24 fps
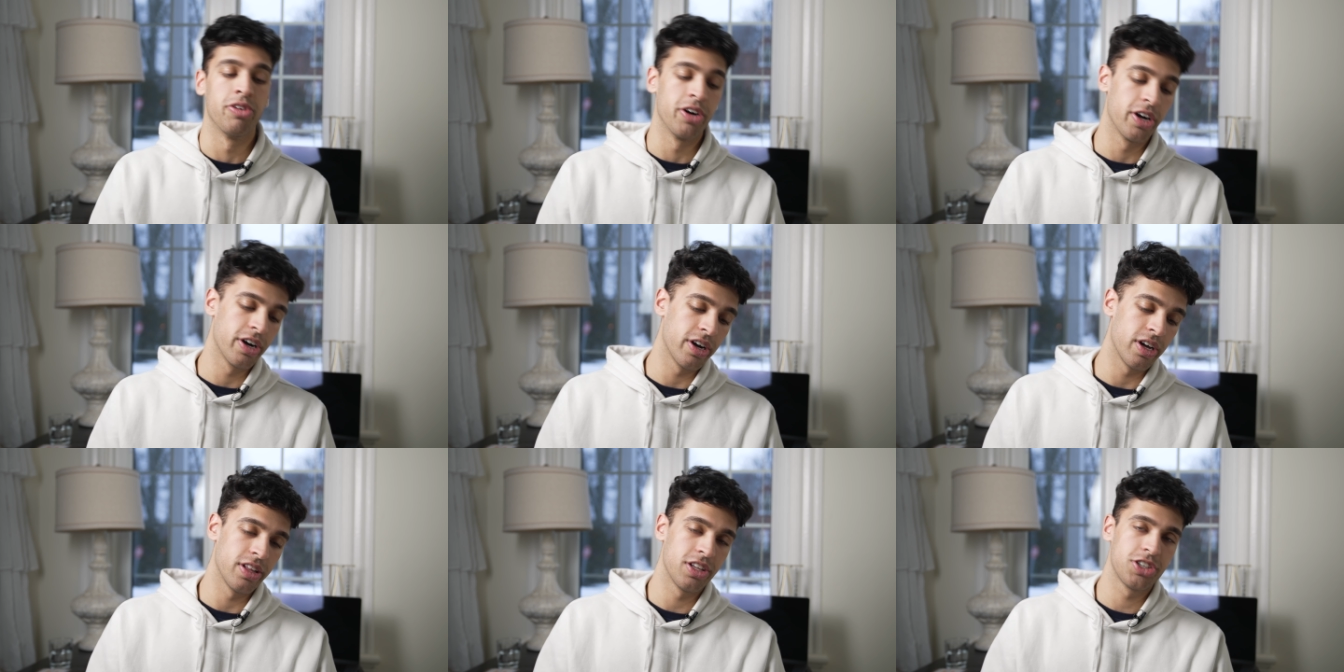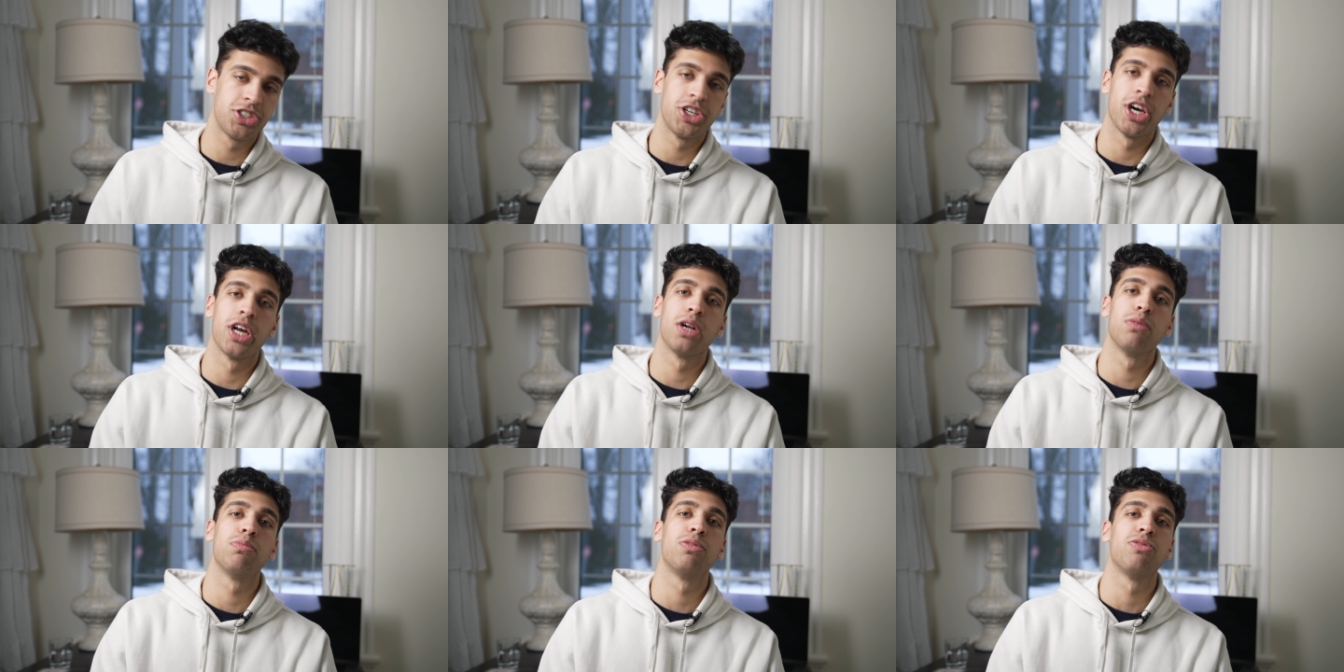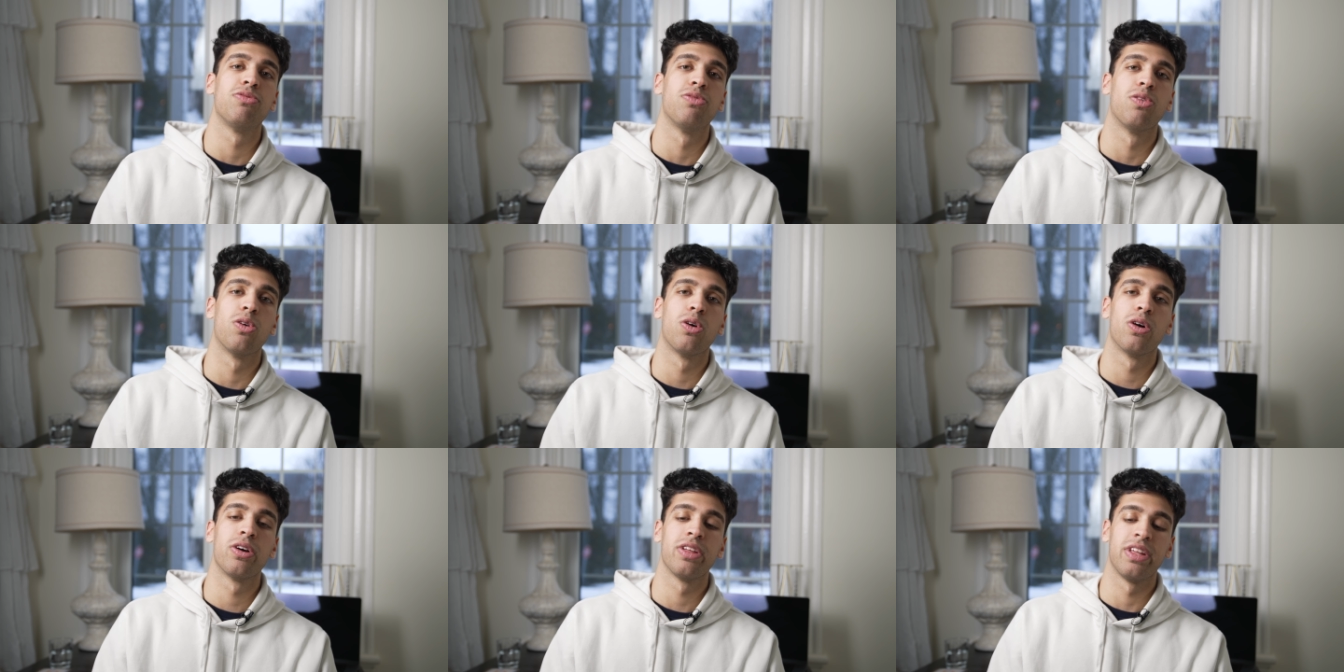heard it on the channel
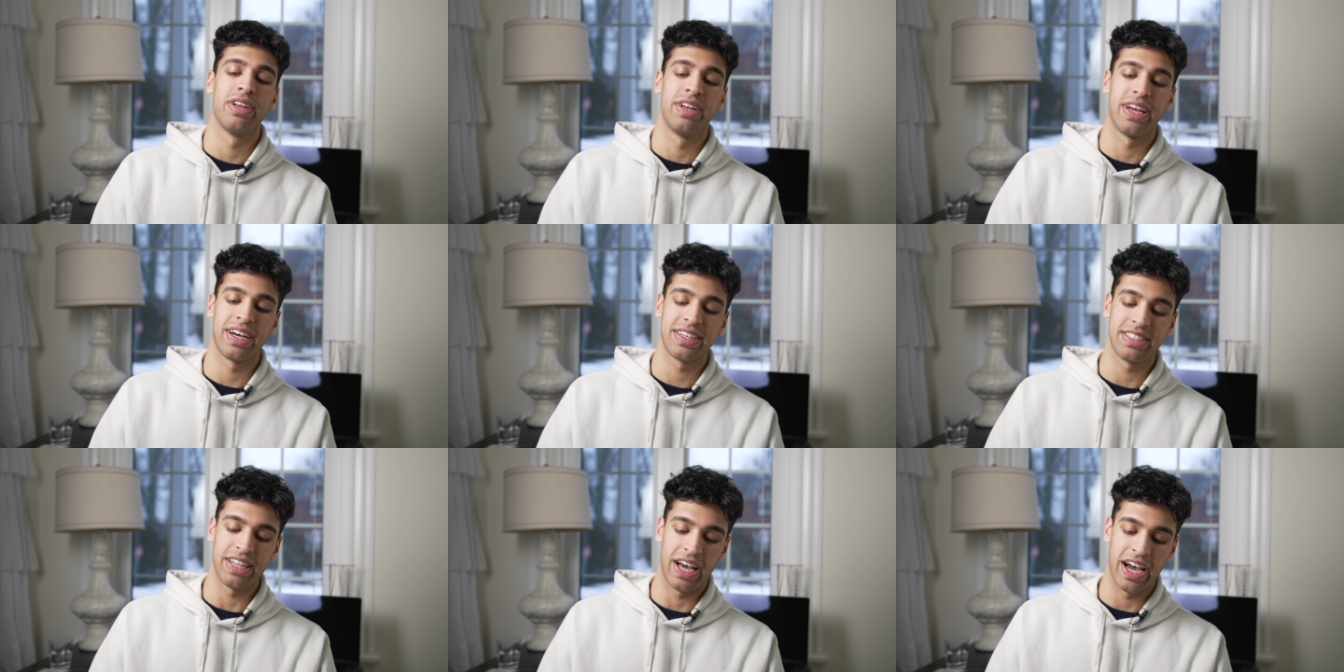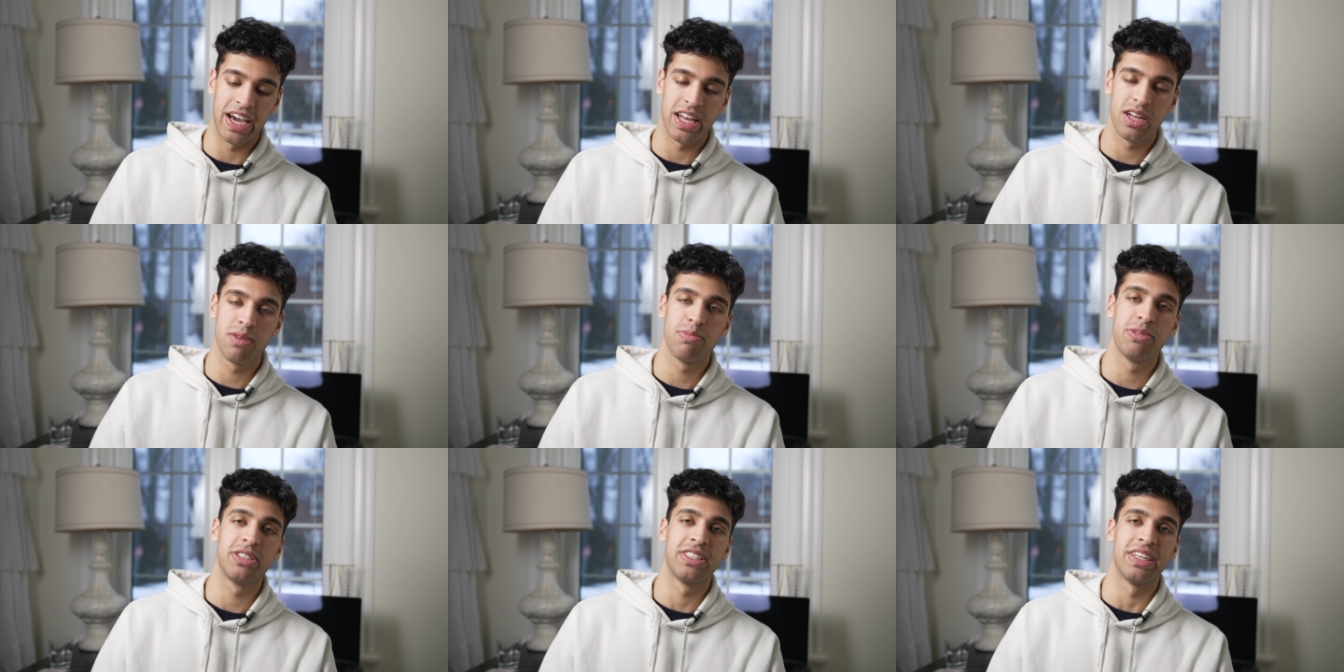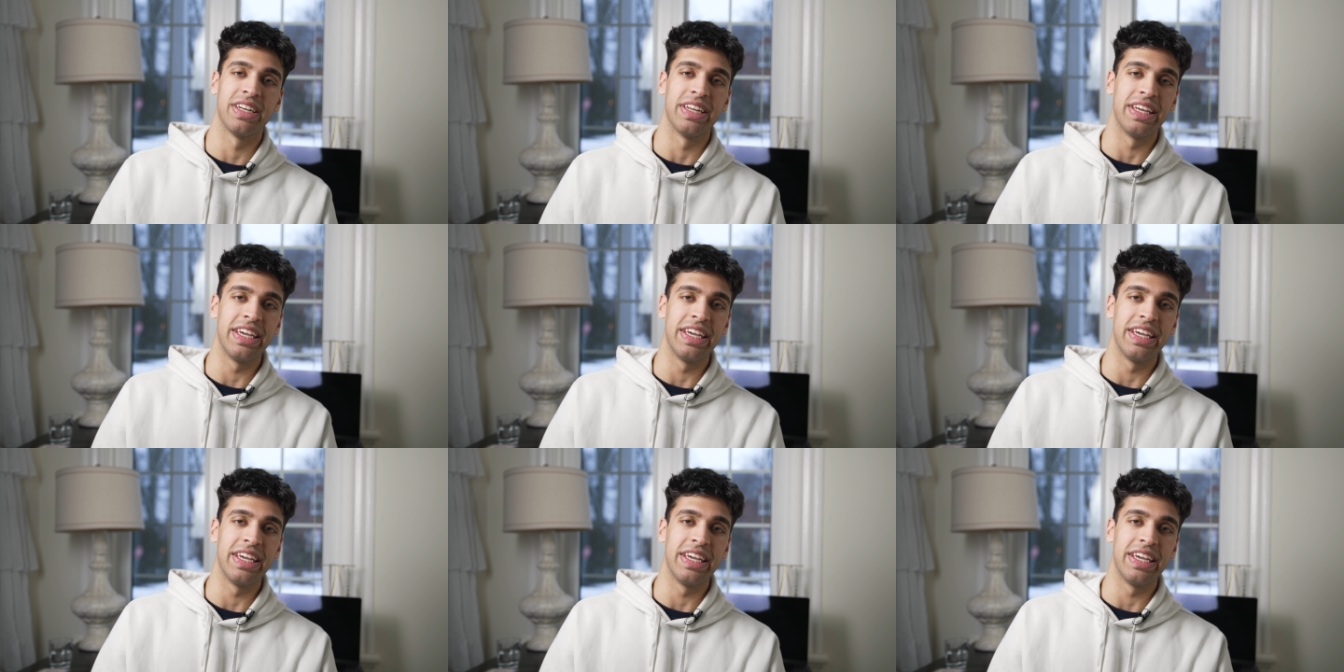before, the next item is an